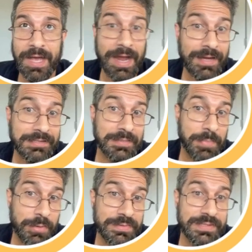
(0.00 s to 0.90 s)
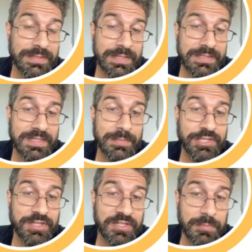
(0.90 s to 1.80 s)
I actually posted this image
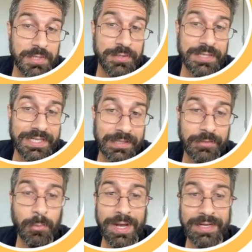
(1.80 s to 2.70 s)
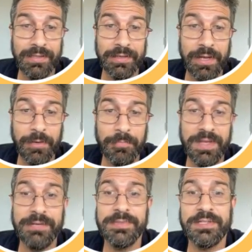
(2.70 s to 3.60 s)
in the community a little while ago,
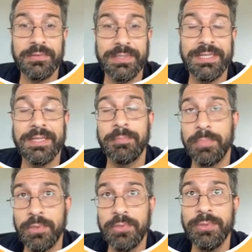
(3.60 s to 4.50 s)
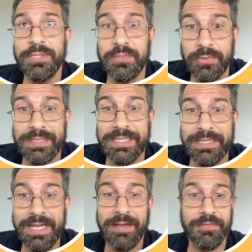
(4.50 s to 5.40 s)
and it was agreed that blue and
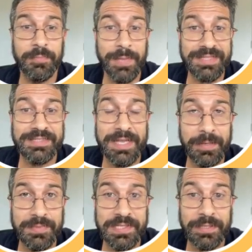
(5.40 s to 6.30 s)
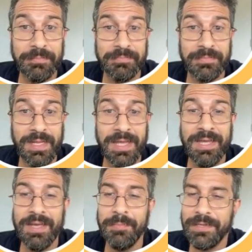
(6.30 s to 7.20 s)
green have the best setups here.
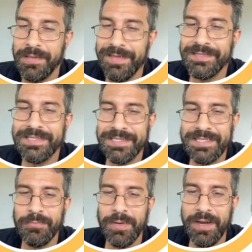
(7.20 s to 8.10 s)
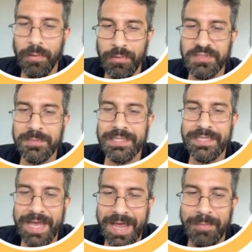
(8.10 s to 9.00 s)
But let's see what
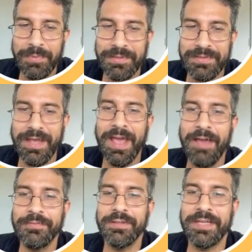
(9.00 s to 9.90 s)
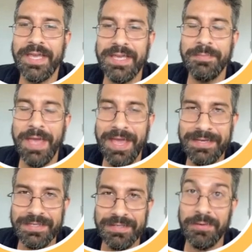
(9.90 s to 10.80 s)
ultimately happened after the game
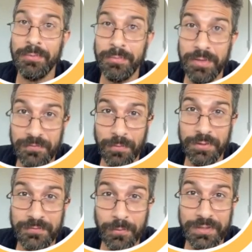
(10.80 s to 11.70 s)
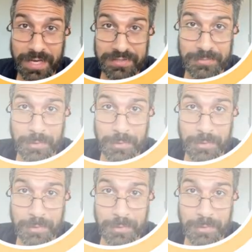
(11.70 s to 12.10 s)
ended with 44 dice